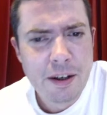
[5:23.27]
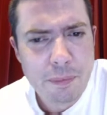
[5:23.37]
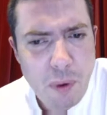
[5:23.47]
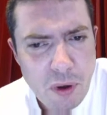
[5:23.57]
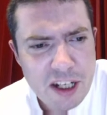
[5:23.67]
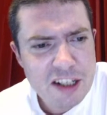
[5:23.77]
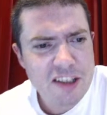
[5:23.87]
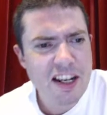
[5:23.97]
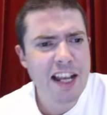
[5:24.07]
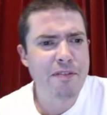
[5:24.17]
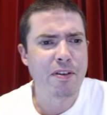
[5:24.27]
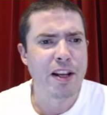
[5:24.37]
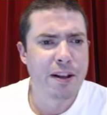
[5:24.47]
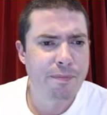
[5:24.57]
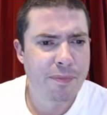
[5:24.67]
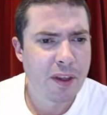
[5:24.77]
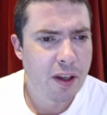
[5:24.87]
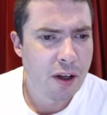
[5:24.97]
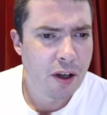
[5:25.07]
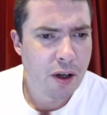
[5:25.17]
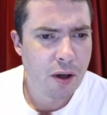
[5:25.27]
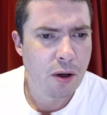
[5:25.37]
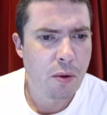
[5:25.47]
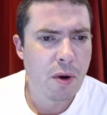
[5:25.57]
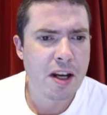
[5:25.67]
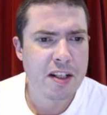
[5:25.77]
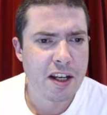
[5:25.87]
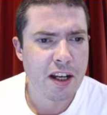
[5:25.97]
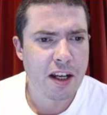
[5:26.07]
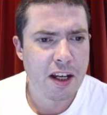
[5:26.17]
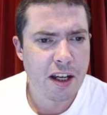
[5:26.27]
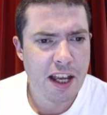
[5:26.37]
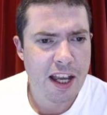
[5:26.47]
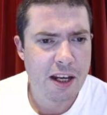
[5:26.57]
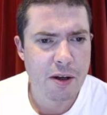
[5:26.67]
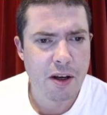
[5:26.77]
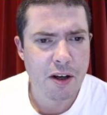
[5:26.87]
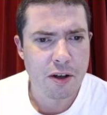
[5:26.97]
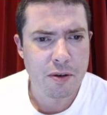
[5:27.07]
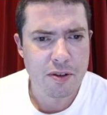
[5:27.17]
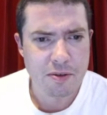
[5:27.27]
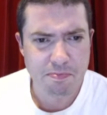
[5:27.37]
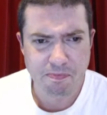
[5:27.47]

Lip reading: Born into slavery, Oluwada Ekuano's